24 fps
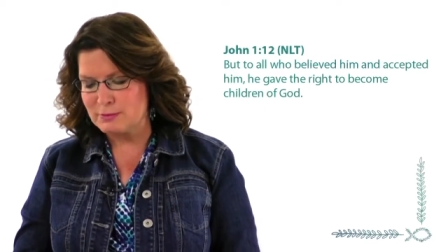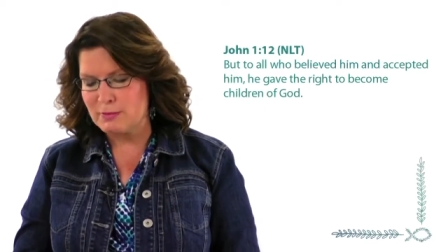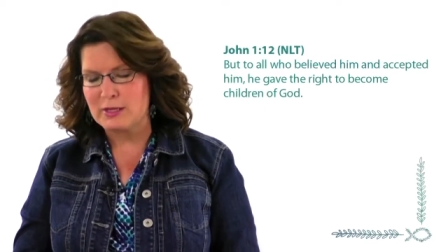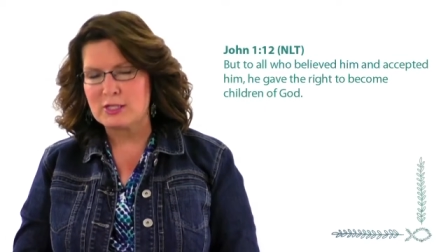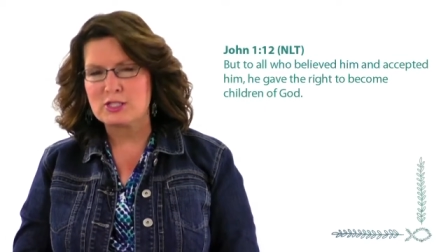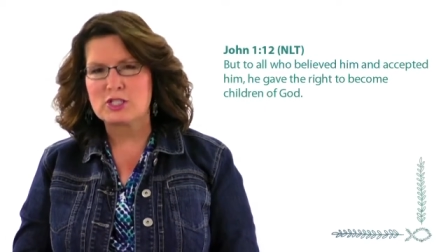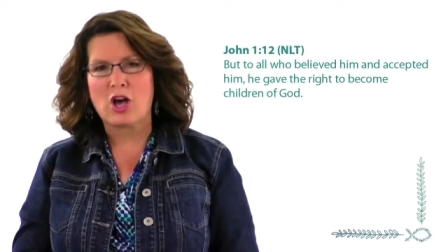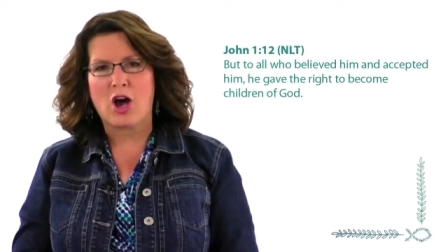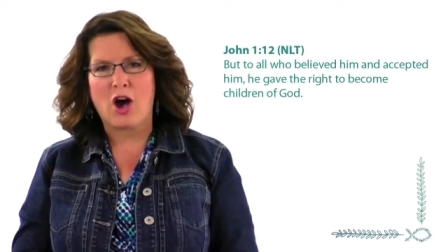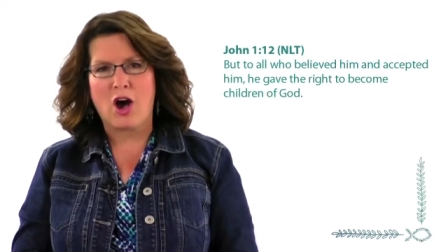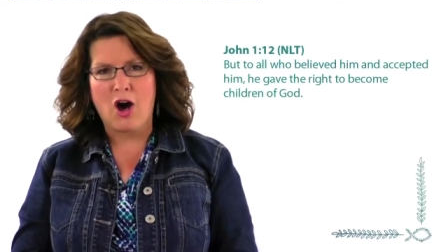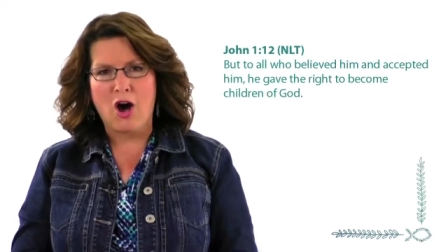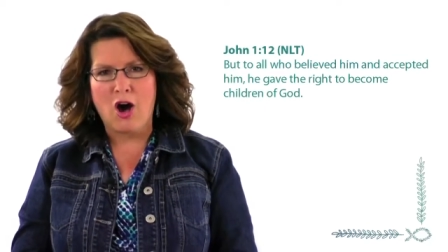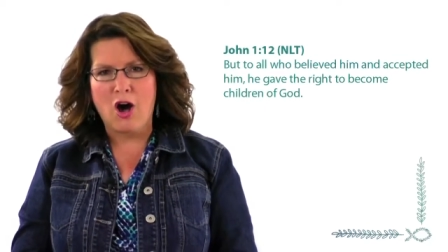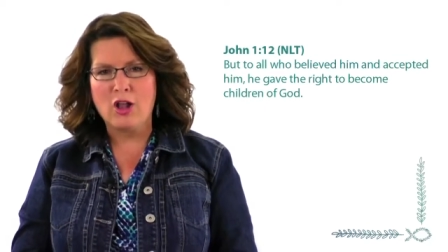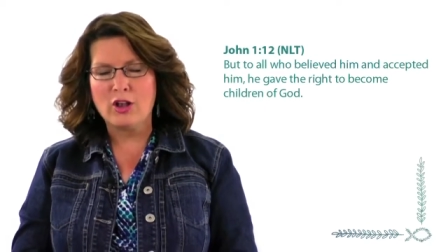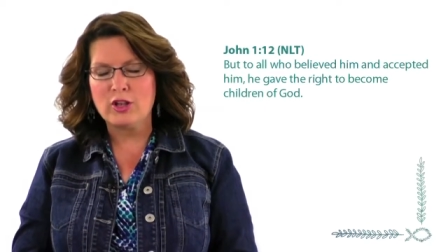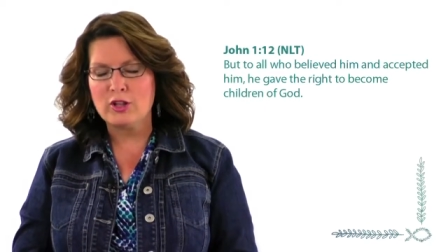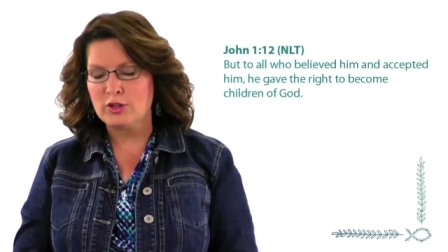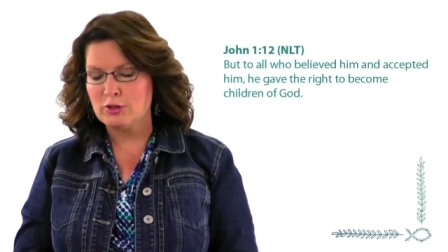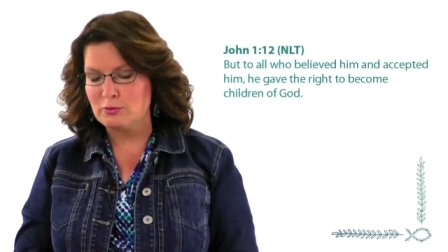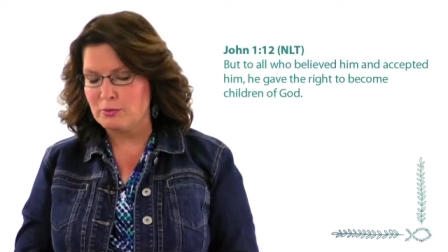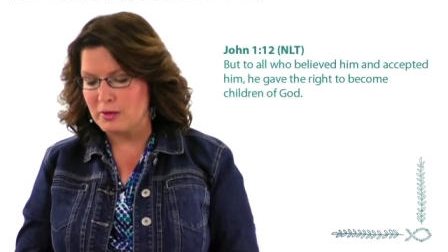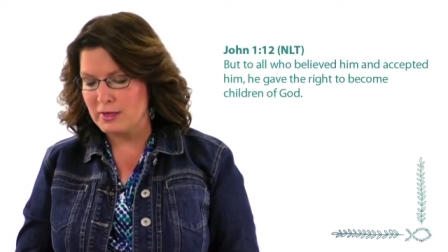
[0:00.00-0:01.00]
"But to
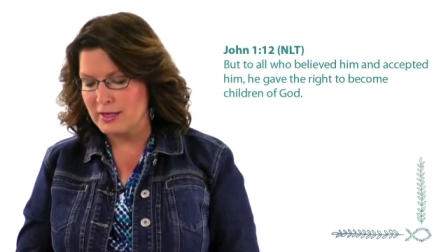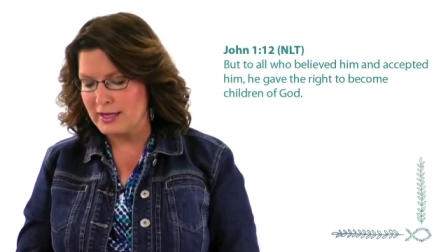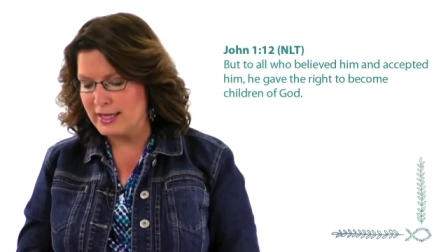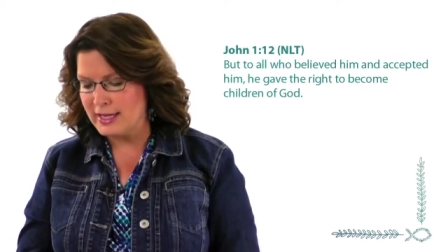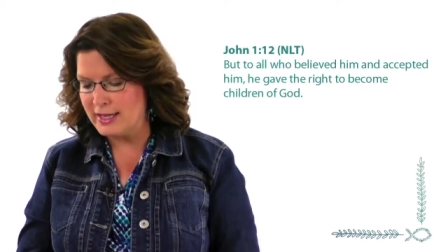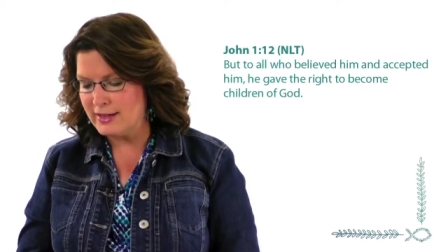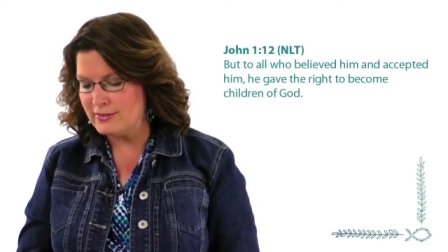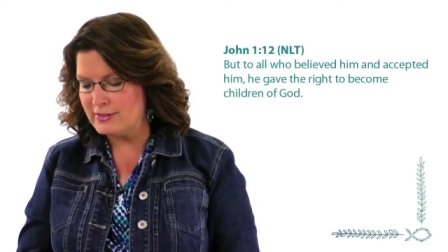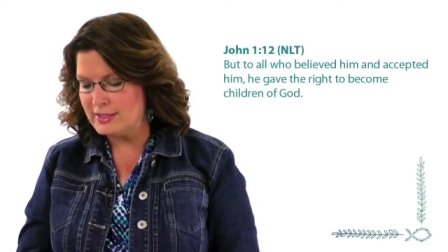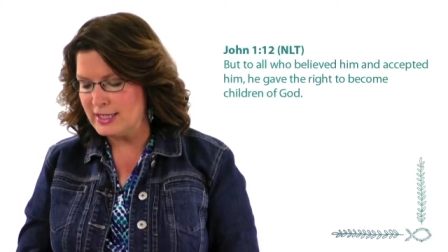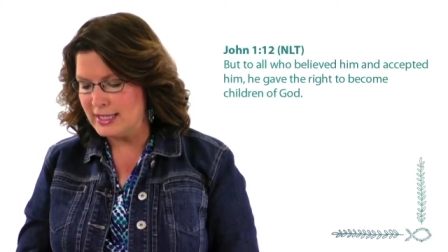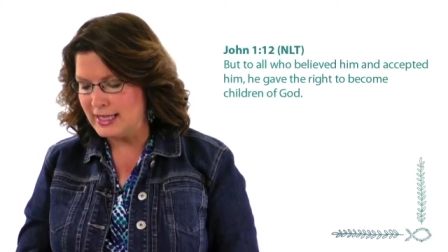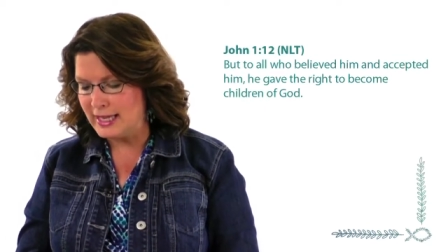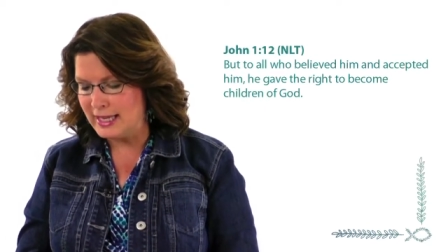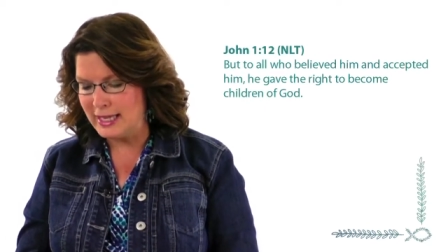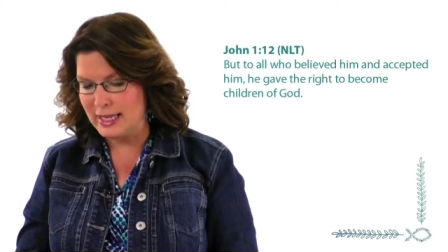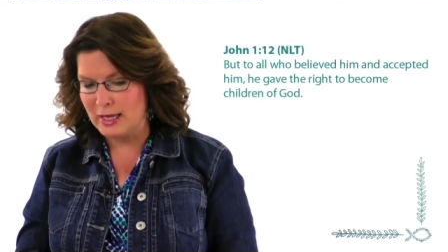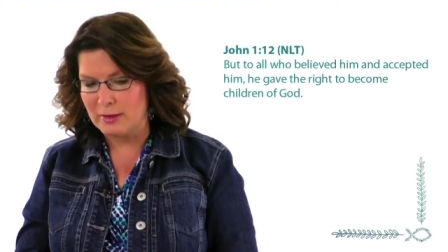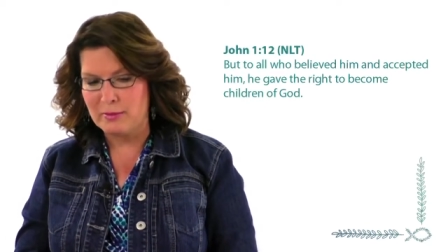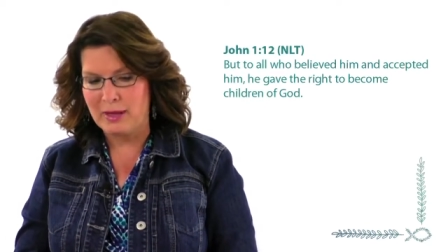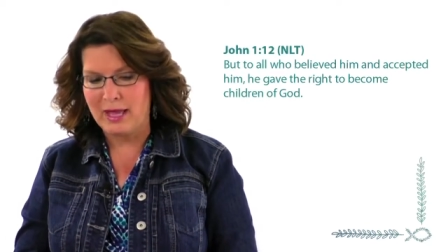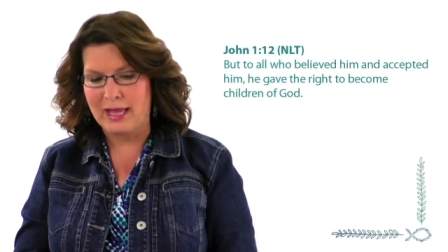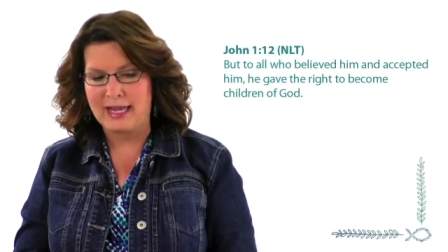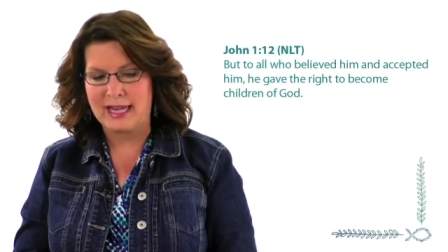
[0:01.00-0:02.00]
all who believed in
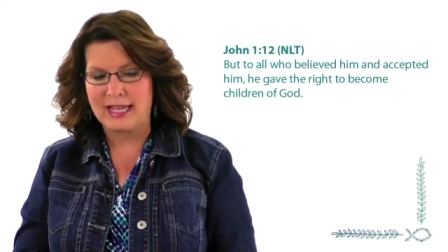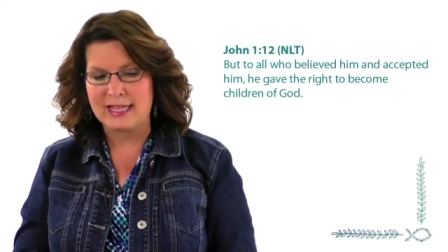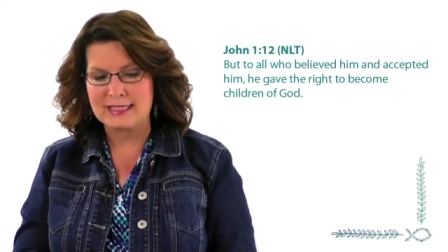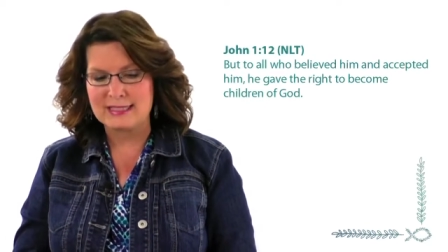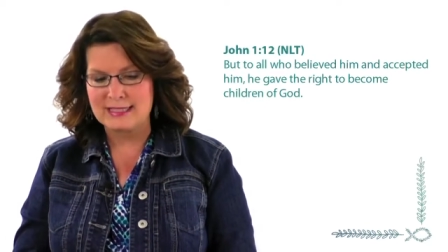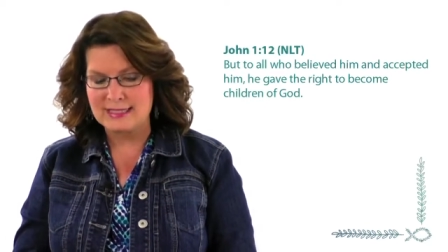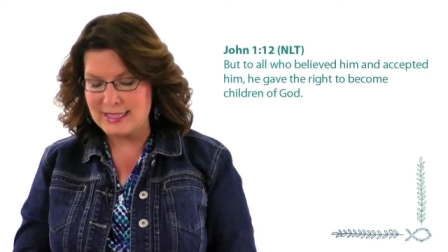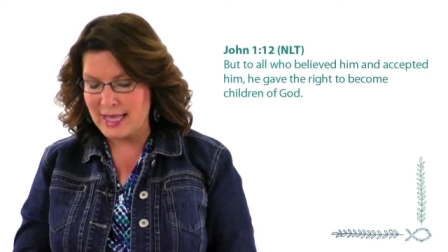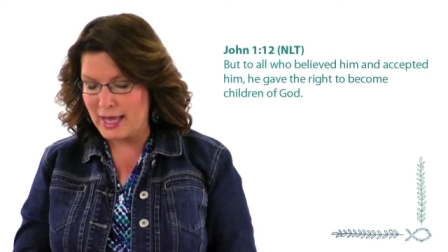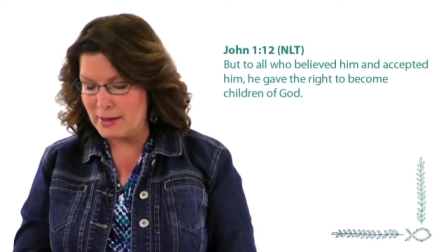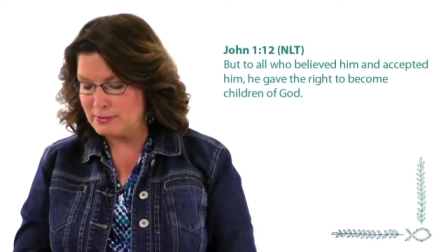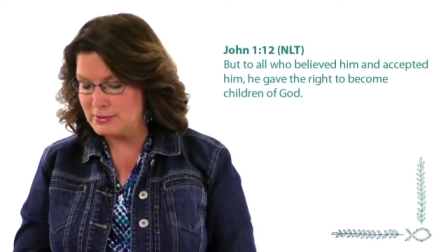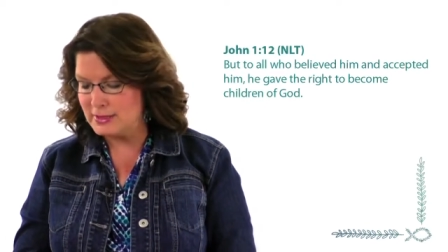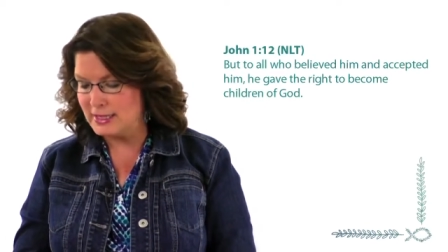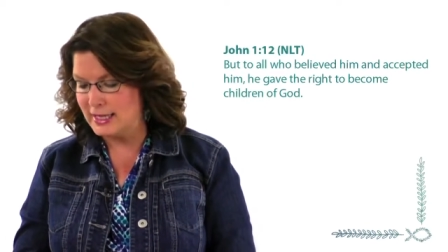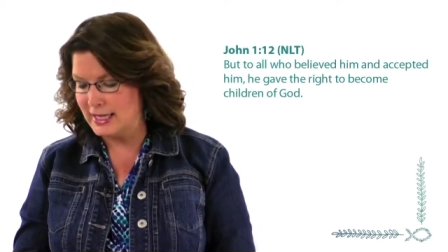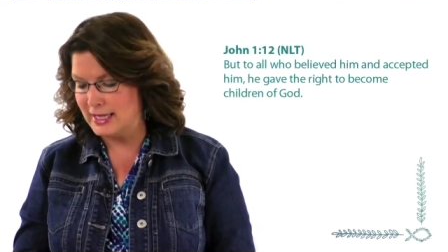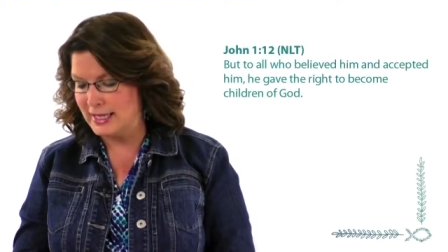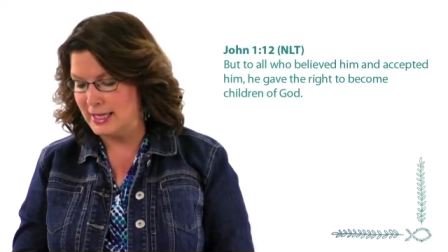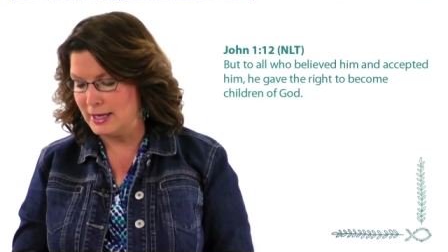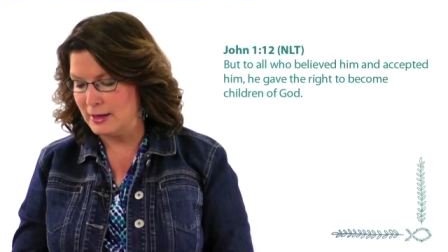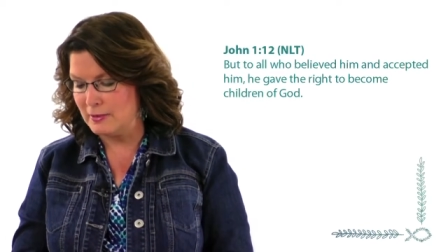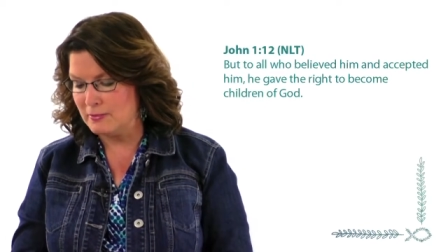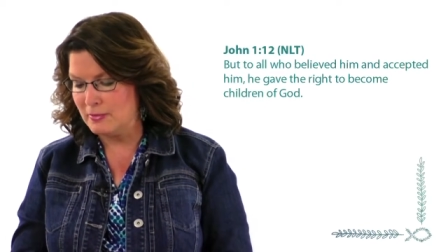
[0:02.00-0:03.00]
Him and accepted
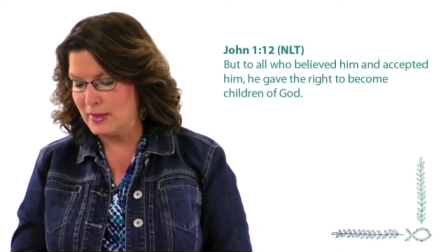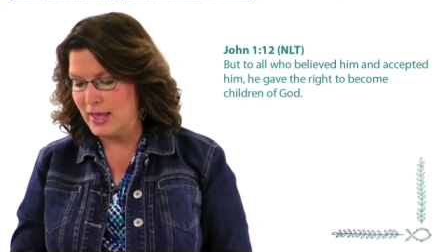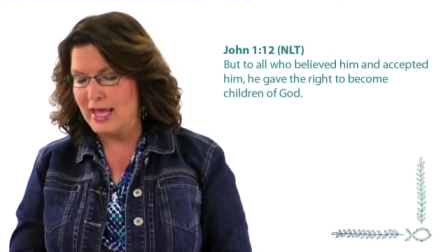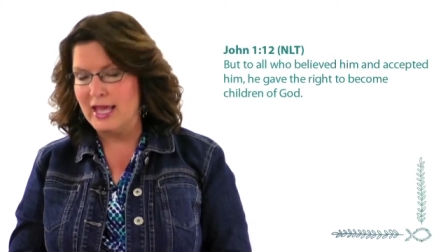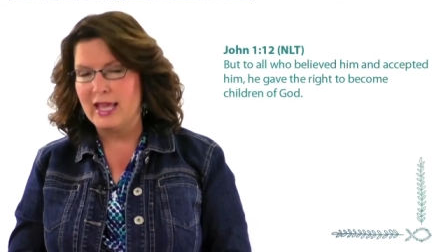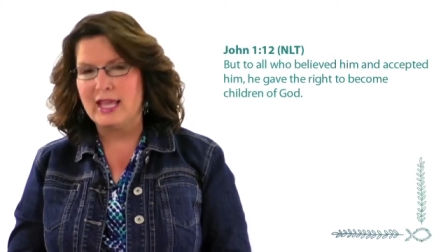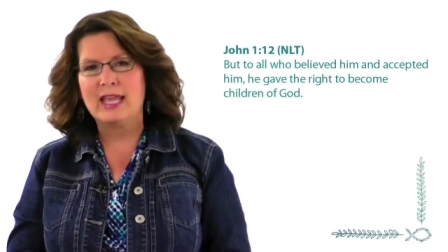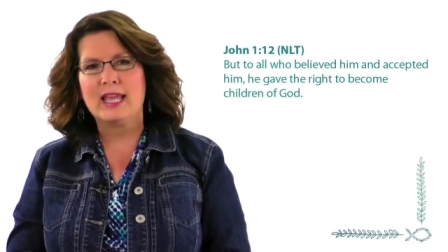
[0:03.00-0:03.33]
Him,